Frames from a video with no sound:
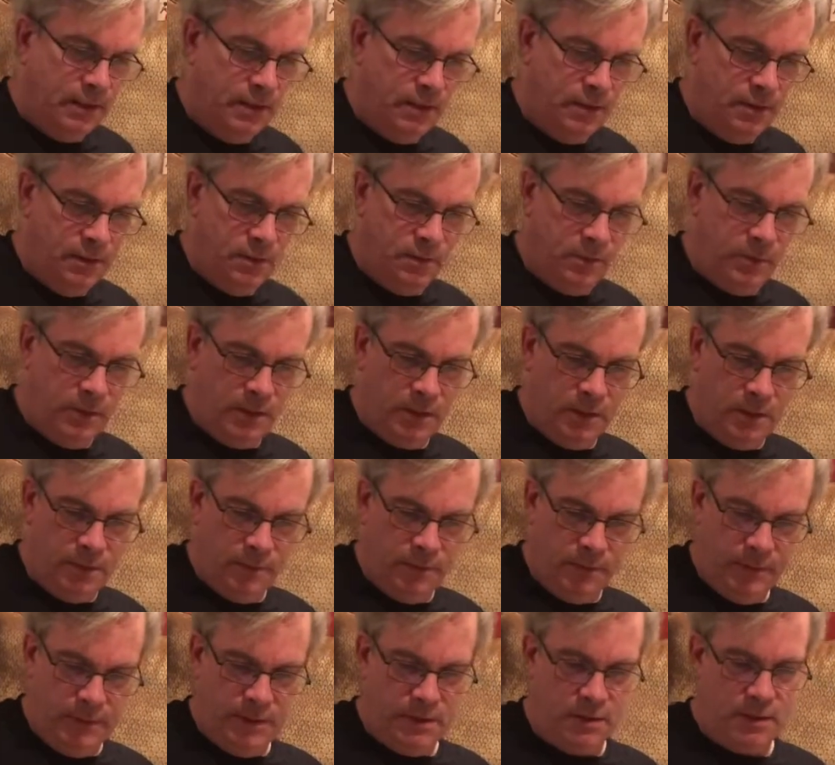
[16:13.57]
Here we go.
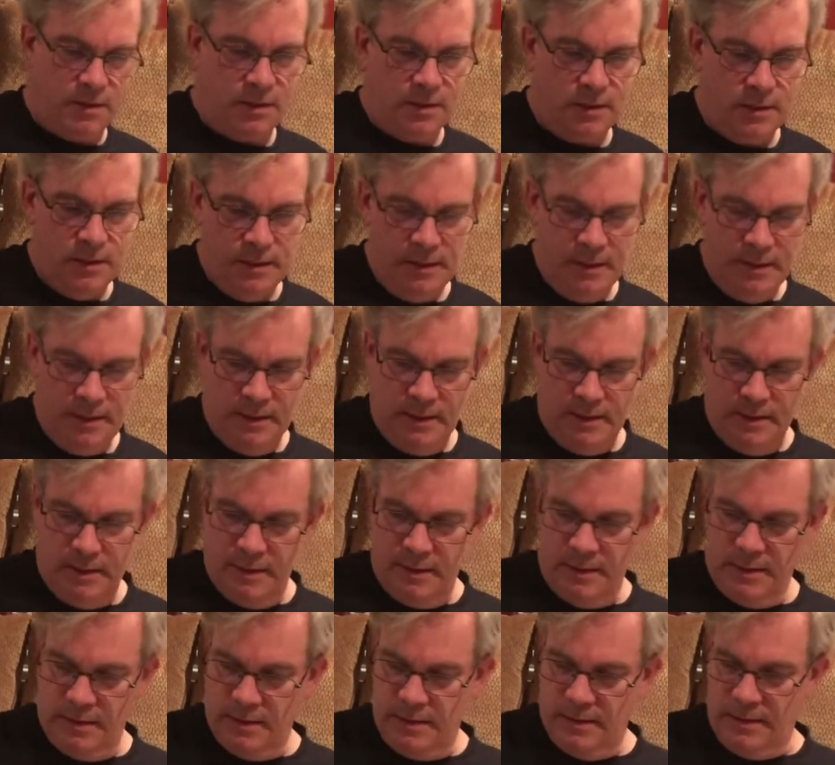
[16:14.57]
Let's
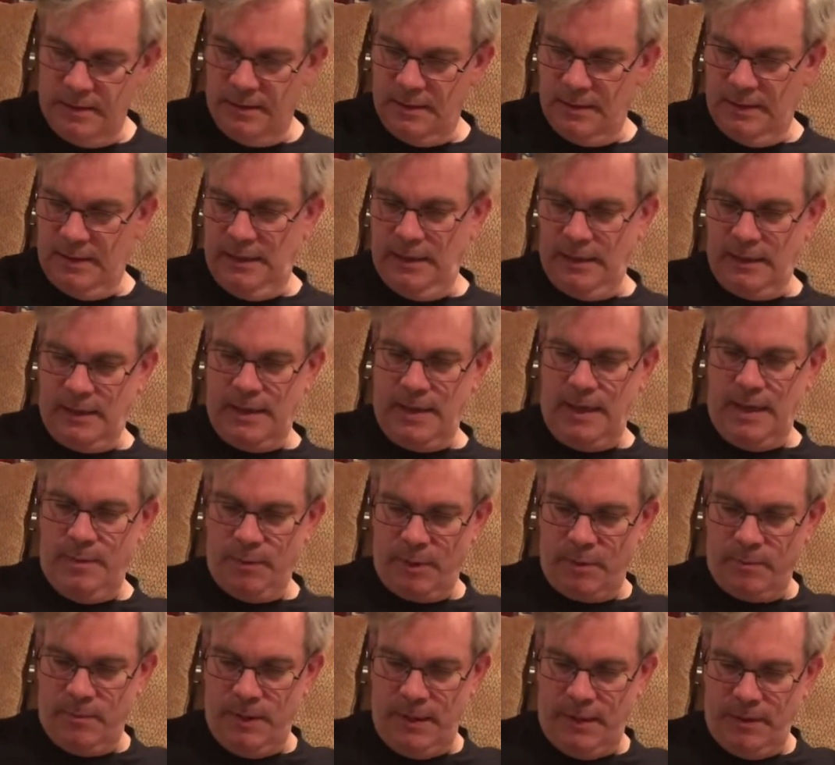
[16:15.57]
in a
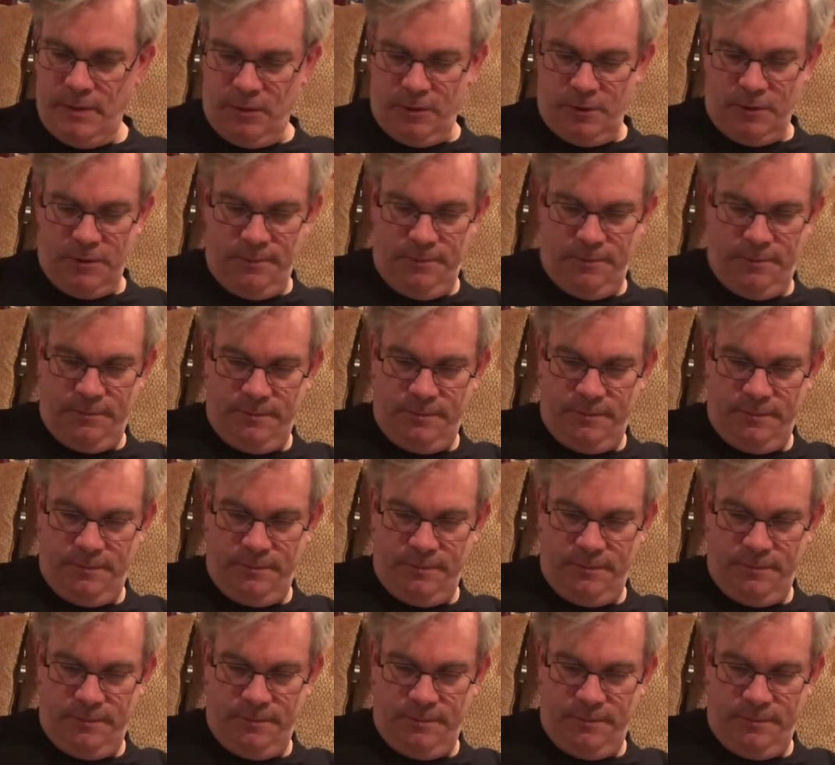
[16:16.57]
comic mailer.